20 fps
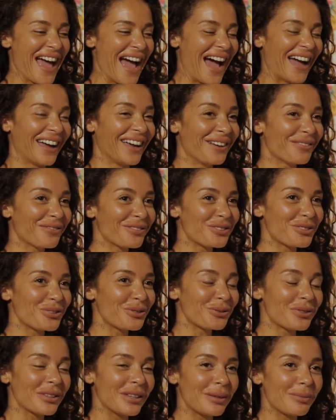I have a
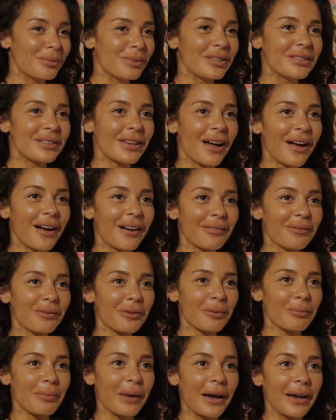shoot in Ibiza
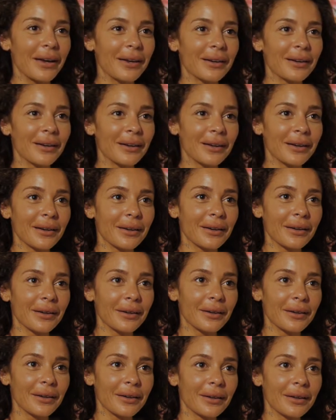for my
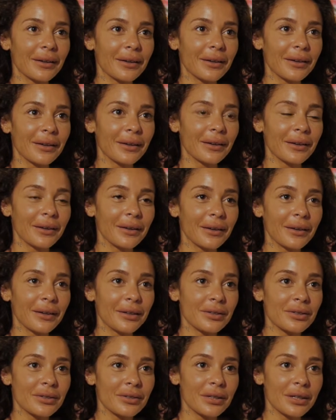
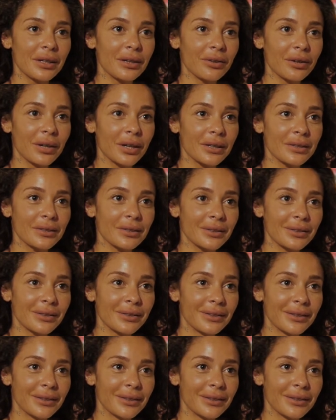lingerie collection.